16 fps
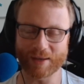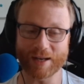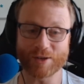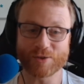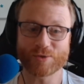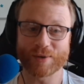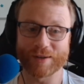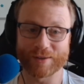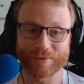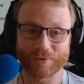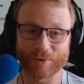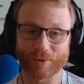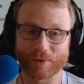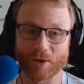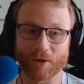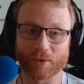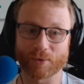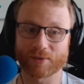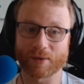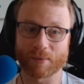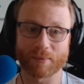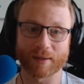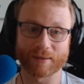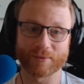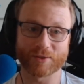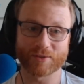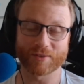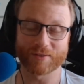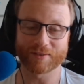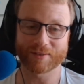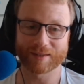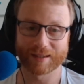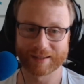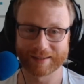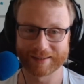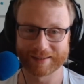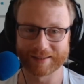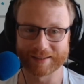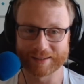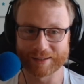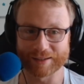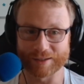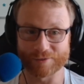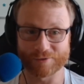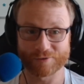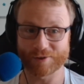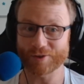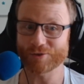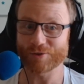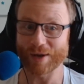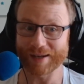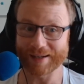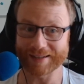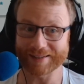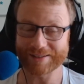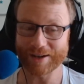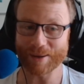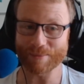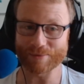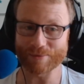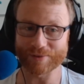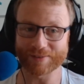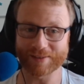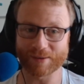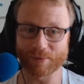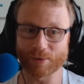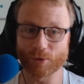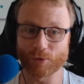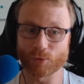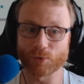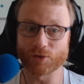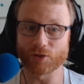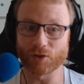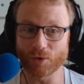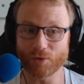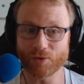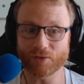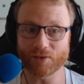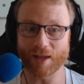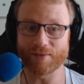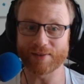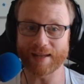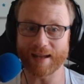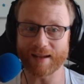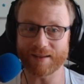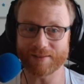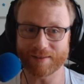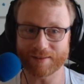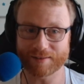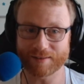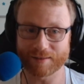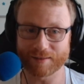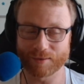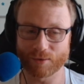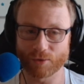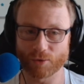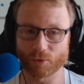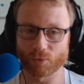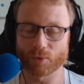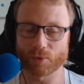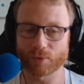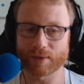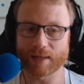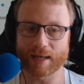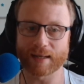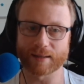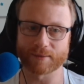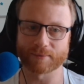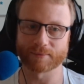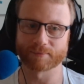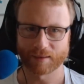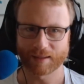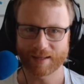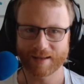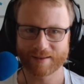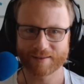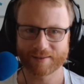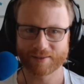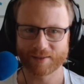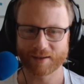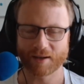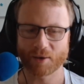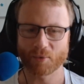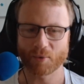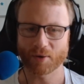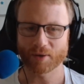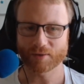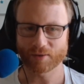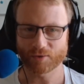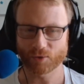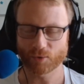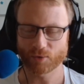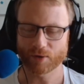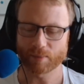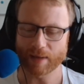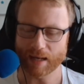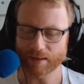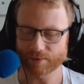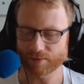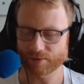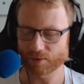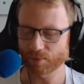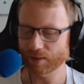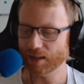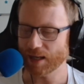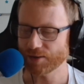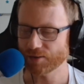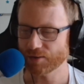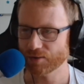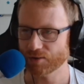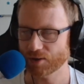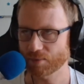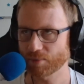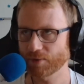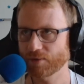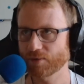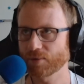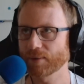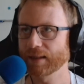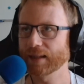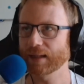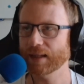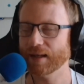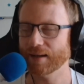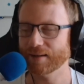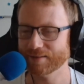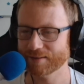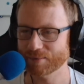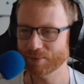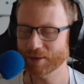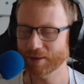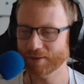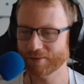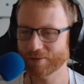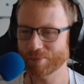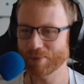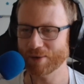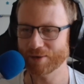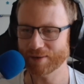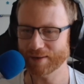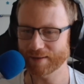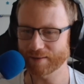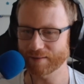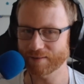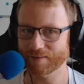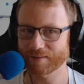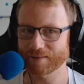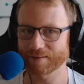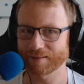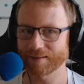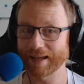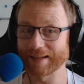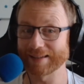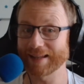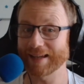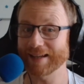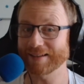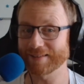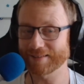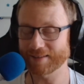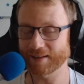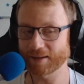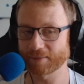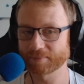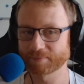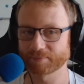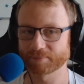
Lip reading: entries for a log or something, which is frustrating at times for someone who was used to having access to the raw data. The last thing I wanted to talk about is the relationship between customer experience and latency.